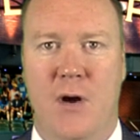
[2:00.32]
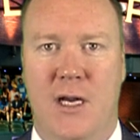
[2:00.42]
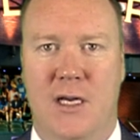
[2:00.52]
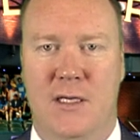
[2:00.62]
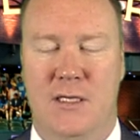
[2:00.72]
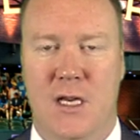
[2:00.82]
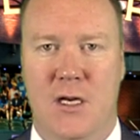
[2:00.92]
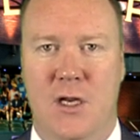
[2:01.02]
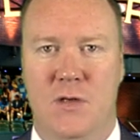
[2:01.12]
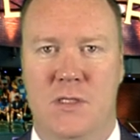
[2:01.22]
run
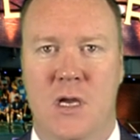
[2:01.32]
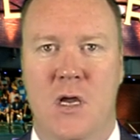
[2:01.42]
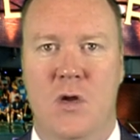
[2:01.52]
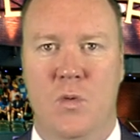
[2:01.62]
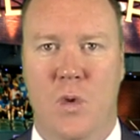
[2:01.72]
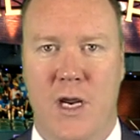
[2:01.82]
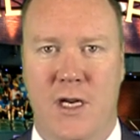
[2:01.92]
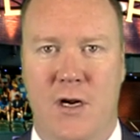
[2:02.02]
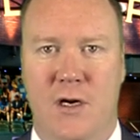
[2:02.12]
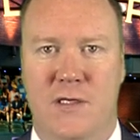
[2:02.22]
continues, right
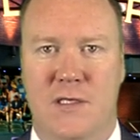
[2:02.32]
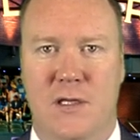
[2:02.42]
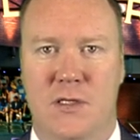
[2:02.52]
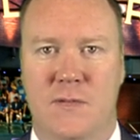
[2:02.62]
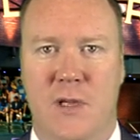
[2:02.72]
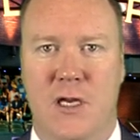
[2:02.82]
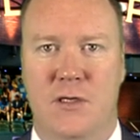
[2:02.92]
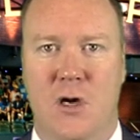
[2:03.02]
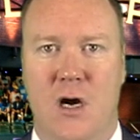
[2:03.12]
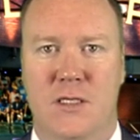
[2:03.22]
here exclusively
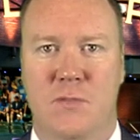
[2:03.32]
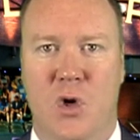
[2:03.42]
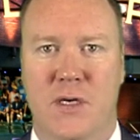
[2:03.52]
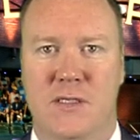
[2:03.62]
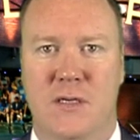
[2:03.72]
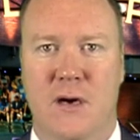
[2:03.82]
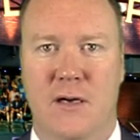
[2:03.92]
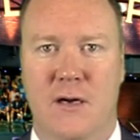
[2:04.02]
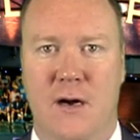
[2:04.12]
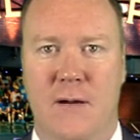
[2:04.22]
at
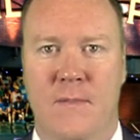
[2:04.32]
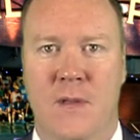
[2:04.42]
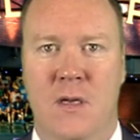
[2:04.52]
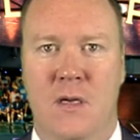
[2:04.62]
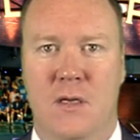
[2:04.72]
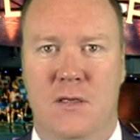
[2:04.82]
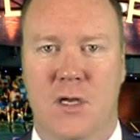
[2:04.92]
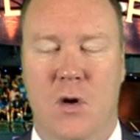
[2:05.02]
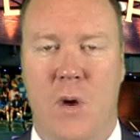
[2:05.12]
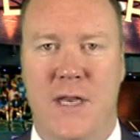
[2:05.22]
DocSports.com.
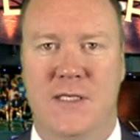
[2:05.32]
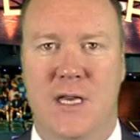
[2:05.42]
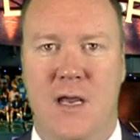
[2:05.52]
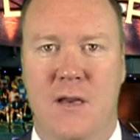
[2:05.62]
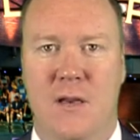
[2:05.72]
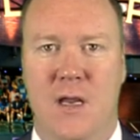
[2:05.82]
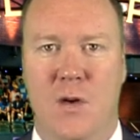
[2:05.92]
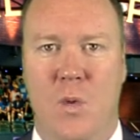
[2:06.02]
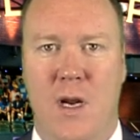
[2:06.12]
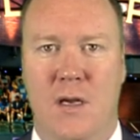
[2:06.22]
Until Wednesday,
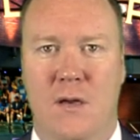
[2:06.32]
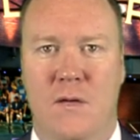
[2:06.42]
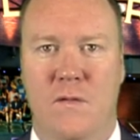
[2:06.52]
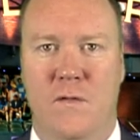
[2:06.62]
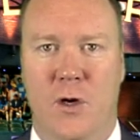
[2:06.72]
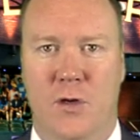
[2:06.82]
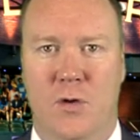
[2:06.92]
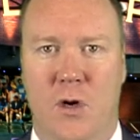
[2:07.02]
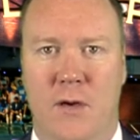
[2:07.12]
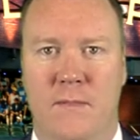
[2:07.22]
in winning, Vernon
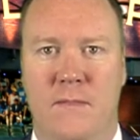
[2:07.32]
Croy.